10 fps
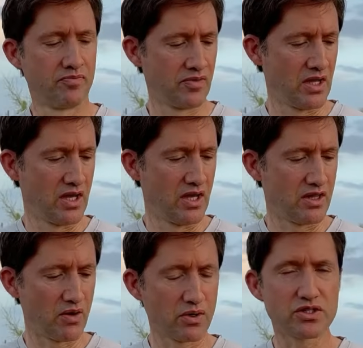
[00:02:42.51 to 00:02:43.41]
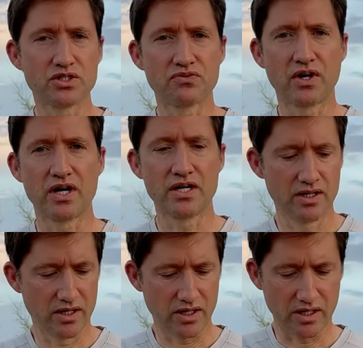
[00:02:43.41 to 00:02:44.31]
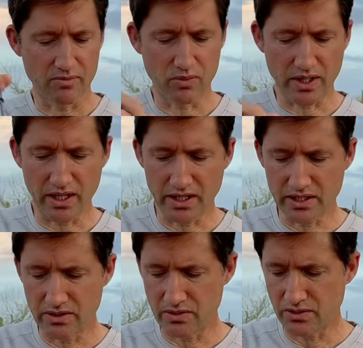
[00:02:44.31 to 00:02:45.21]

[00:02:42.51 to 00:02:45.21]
And that works just fine. But what I like to do,